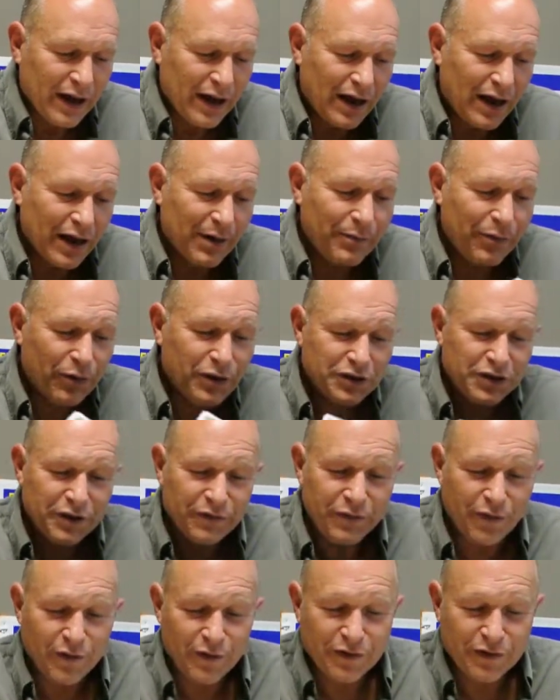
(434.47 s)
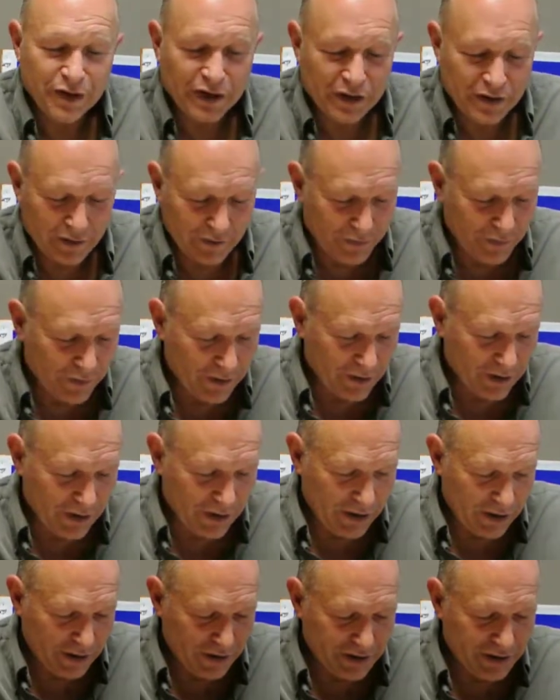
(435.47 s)
I'm pushing for
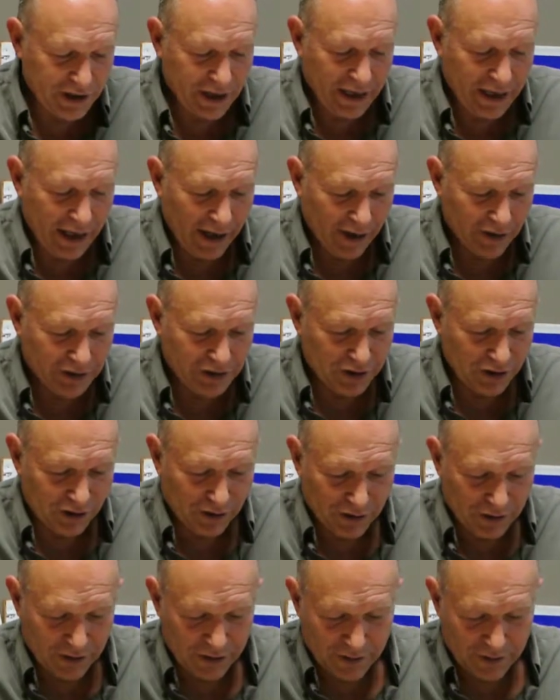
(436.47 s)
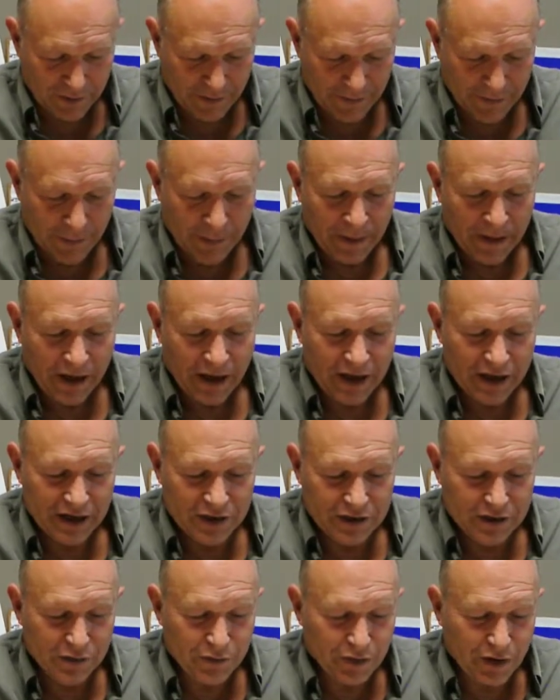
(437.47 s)
the city council
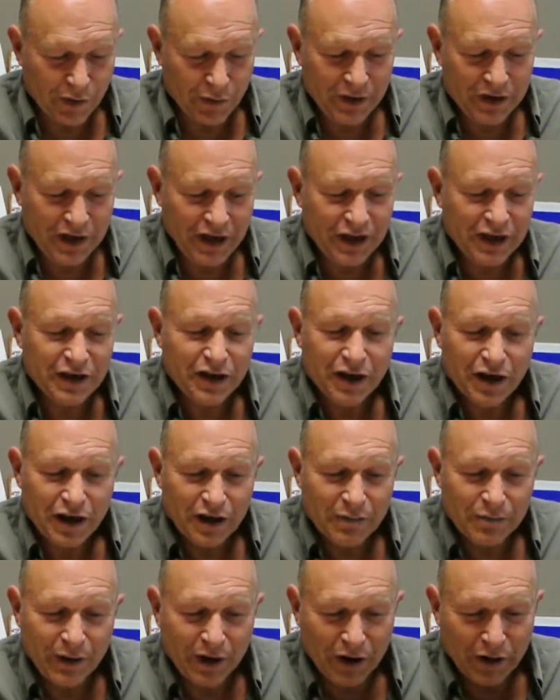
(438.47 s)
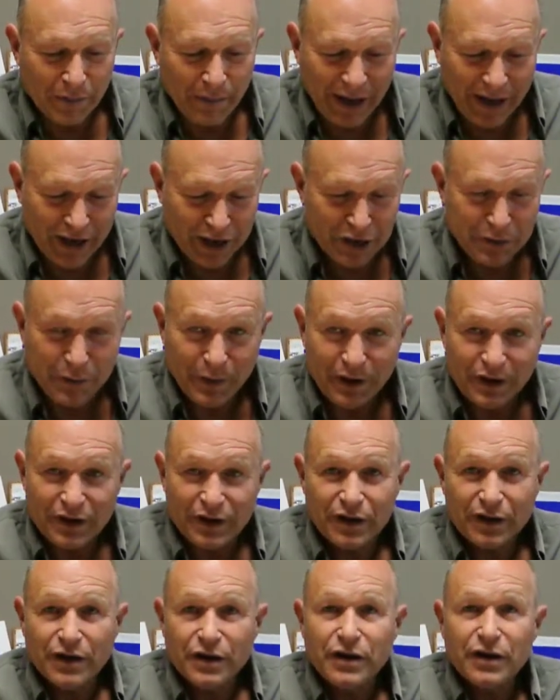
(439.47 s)
is that we need better management.
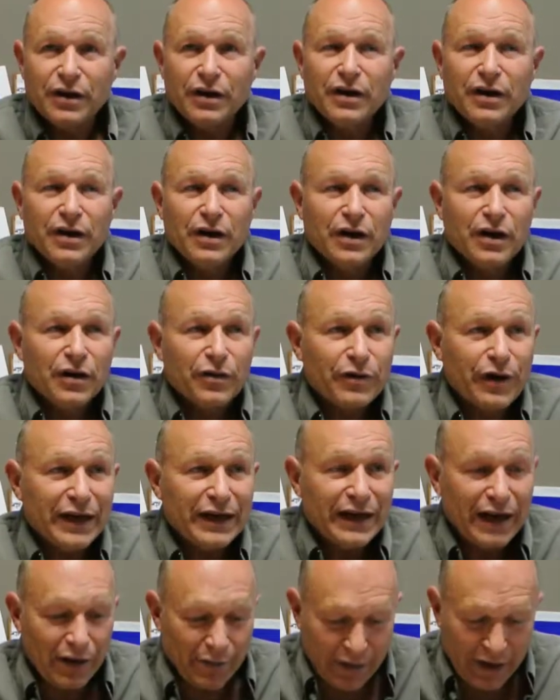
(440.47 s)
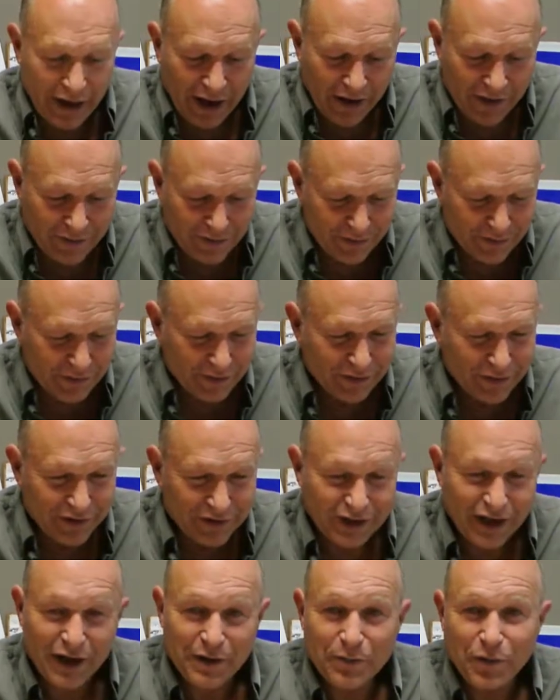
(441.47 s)
Right now we have
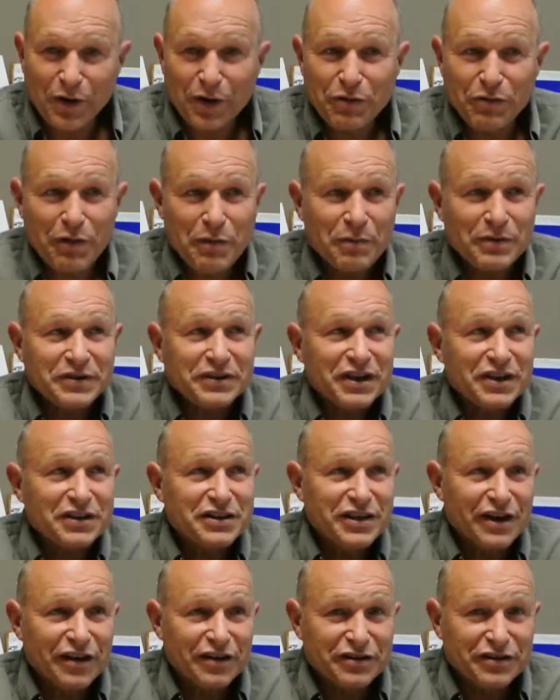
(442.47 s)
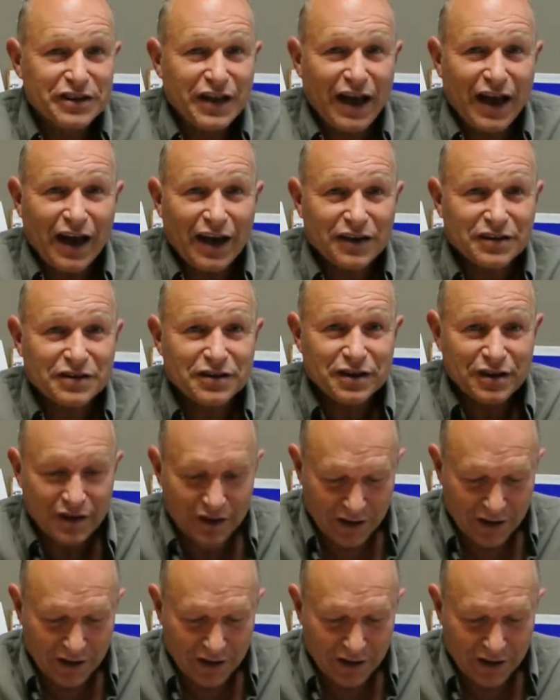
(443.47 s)
10.3% sales tax,